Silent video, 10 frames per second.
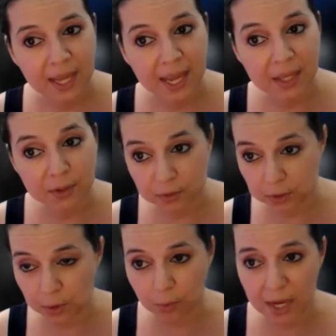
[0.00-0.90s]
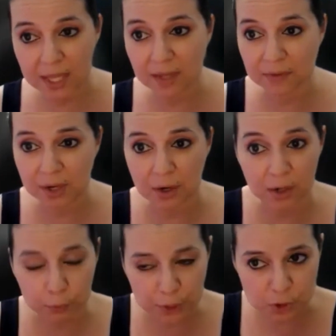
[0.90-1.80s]
And you know what? If they're
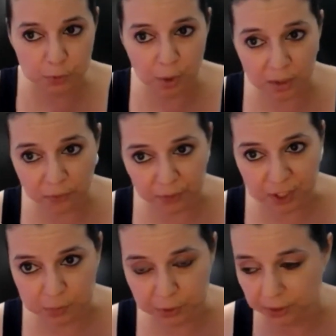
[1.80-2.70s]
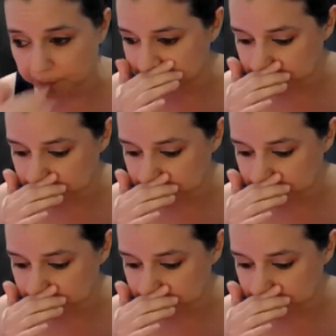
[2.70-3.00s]
unreachable on Facebook,